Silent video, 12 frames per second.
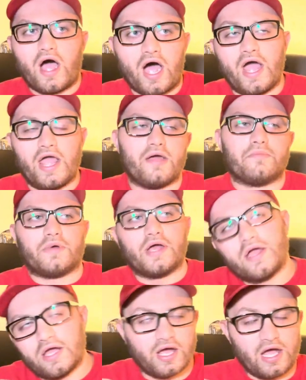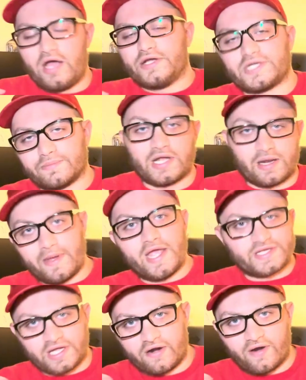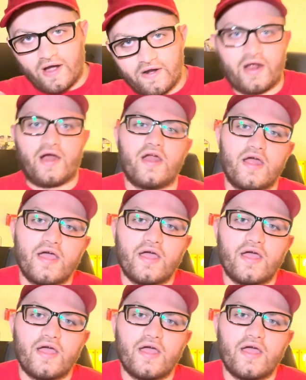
I am something amazing around here.